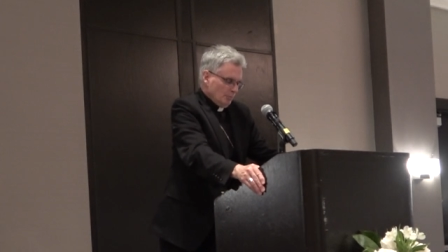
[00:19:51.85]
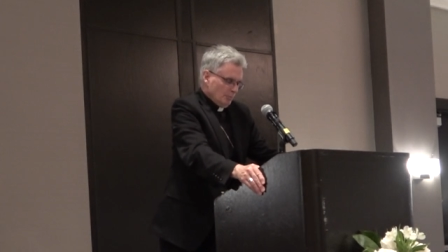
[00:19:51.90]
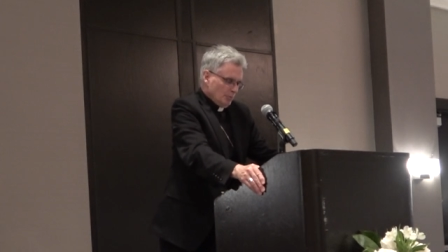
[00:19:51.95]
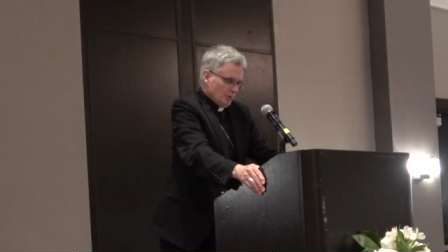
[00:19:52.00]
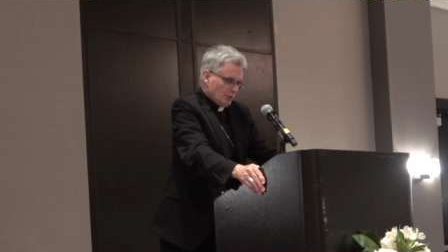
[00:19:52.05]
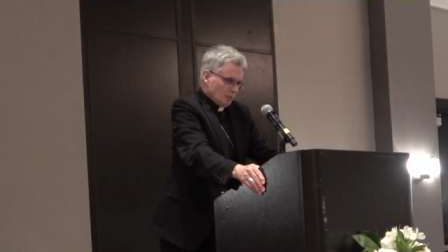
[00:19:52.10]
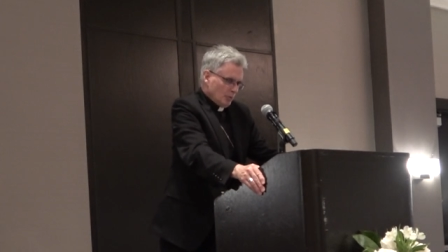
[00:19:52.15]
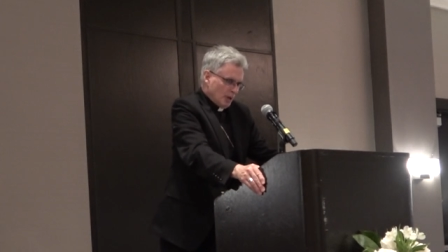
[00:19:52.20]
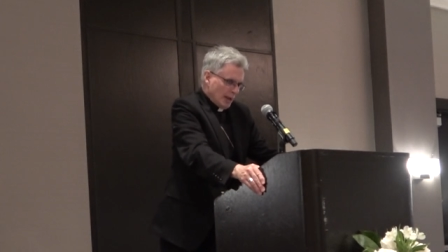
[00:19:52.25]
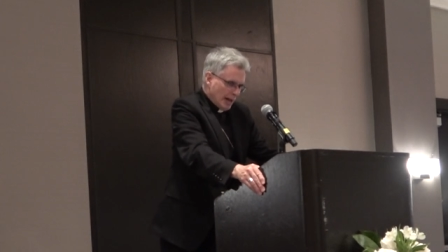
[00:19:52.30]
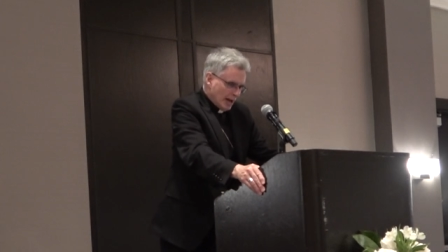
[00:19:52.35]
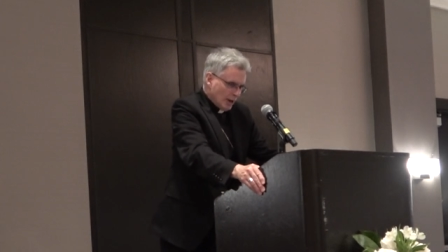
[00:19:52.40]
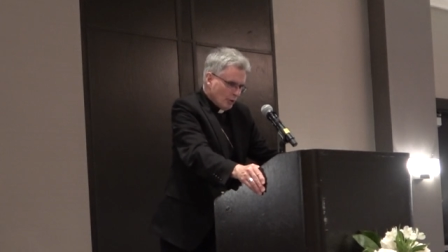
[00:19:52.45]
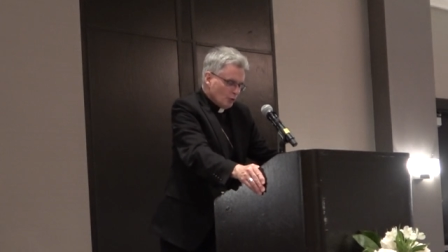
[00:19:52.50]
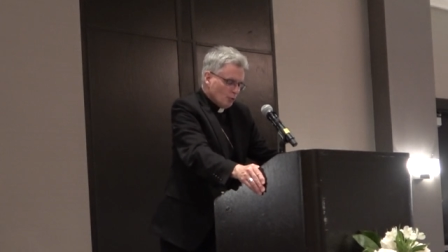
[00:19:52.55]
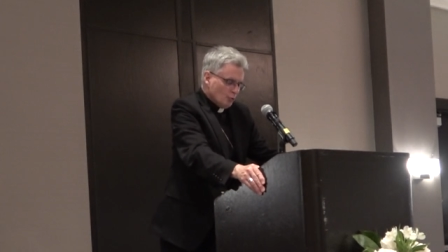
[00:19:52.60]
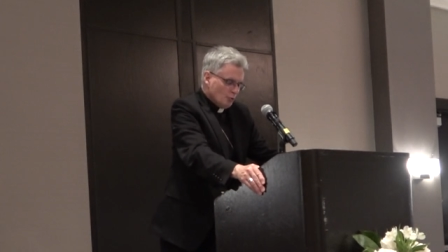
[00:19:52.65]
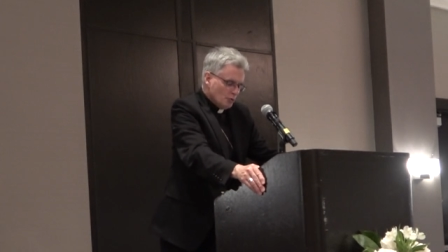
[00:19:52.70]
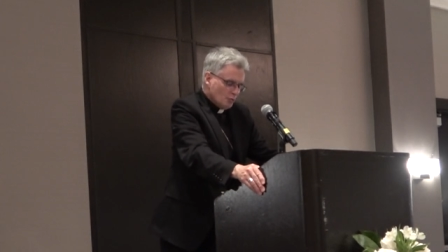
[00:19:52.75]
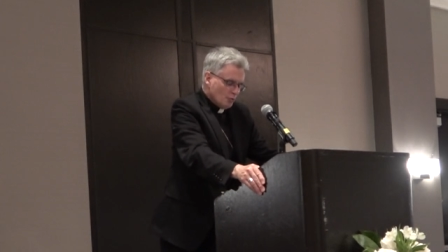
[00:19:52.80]
But
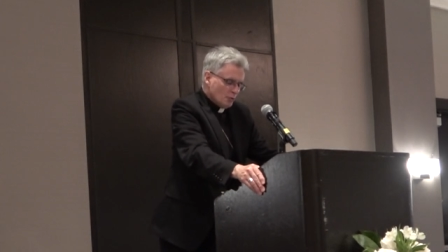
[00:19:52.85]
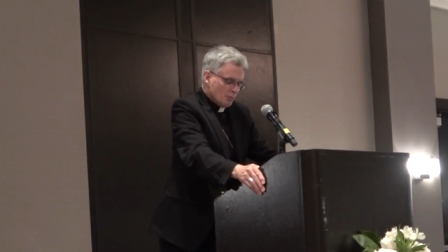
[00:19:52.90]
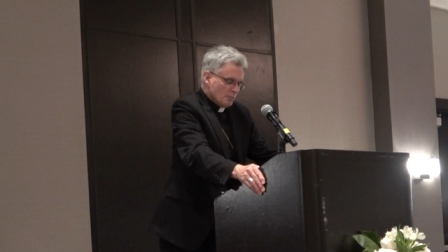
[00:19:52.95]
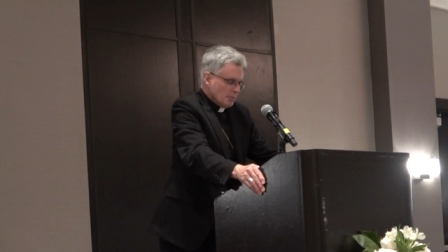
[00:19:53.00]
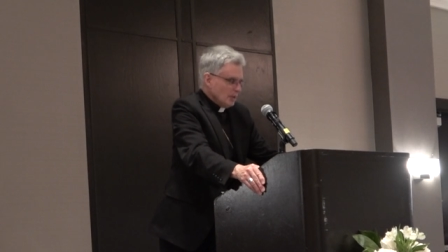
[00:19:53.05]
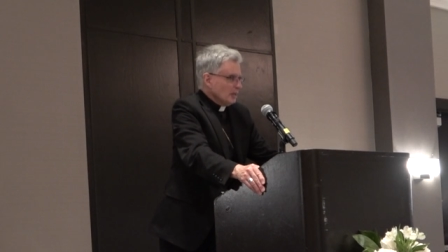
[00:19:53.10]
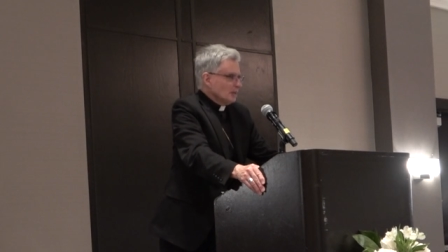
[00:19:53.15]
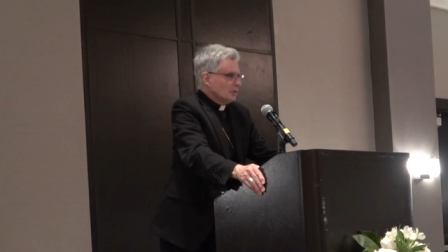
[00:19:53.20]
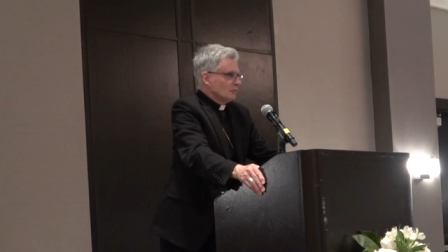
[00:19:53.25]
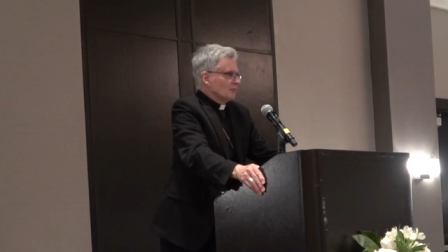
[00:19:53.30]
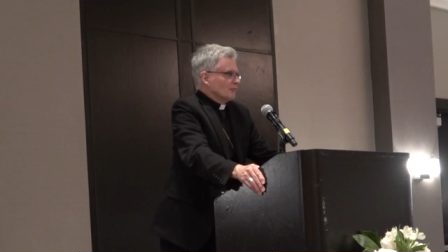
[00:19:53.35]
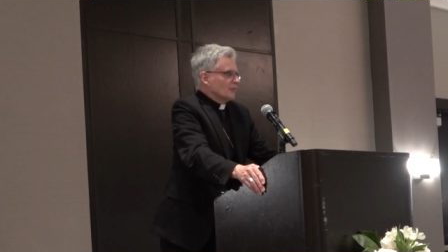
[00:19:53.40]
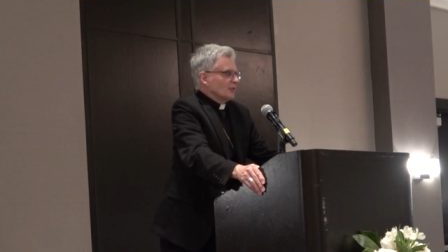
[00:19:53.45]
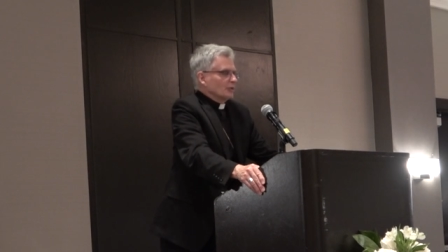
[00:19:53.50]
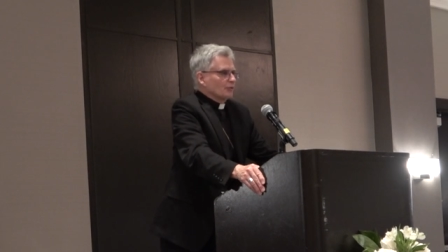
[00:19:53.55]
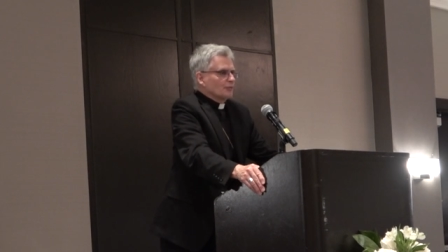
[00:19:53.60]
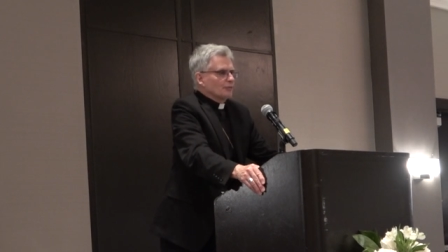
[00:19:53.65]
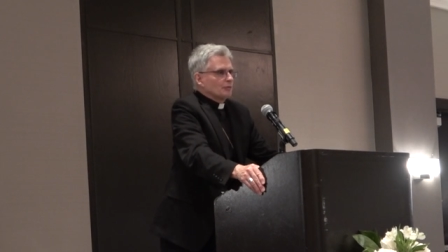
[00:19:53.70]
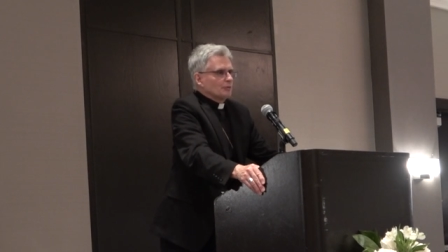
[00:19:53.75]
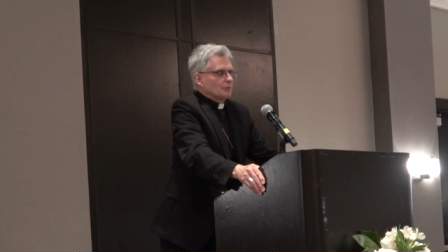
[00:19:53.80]
how do we remain
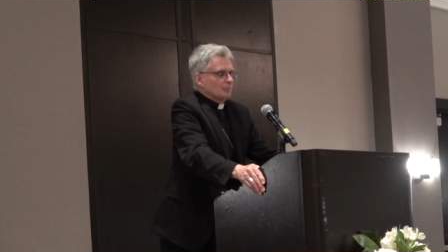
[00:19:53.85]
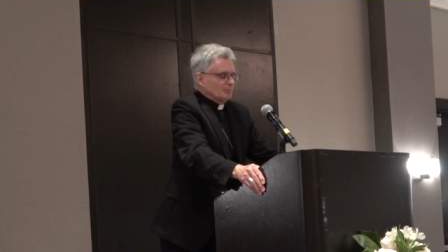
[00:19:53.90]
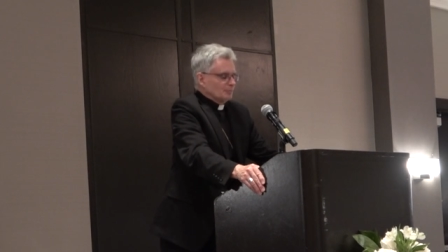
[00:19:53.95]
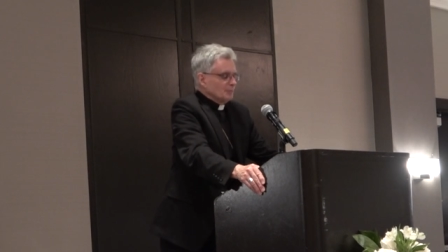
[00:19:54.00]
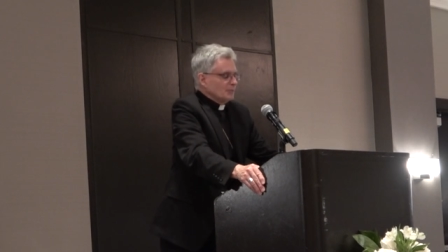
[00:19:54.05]
faithful?